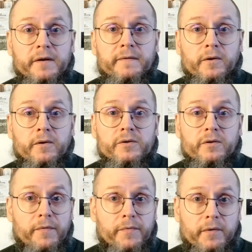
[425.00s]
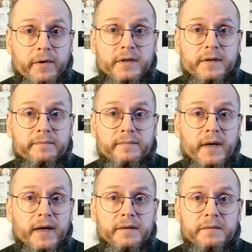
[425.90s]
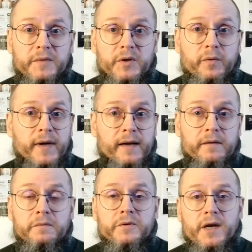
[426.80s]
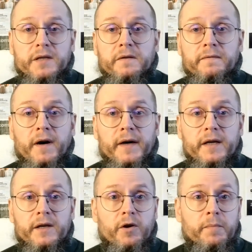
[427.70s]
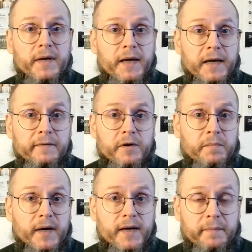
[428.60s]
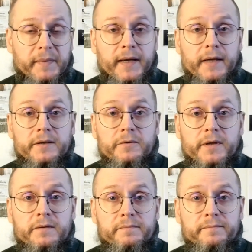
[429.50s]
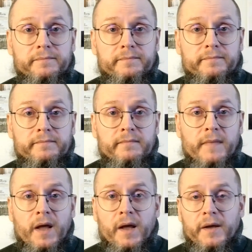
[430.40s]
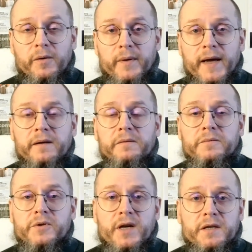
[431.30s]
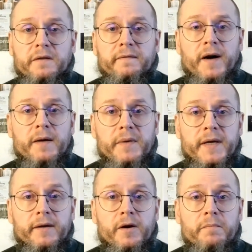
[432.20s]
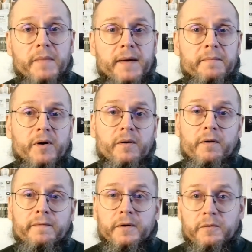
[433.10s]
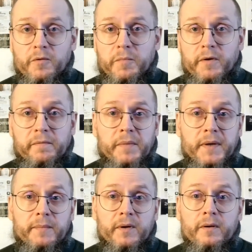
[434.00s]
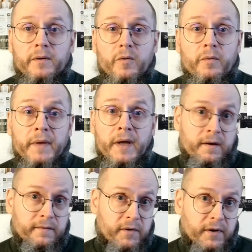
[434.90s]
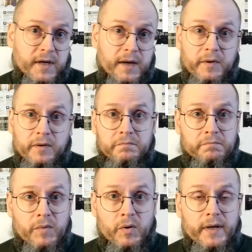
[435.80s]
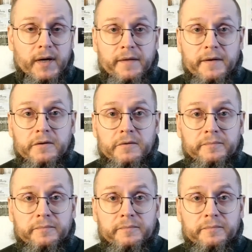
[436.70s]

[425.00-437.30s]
false authority, and you cannot justify your behavior by appealing to it. You cannot justify being a member of a group of people who, for example, bully others.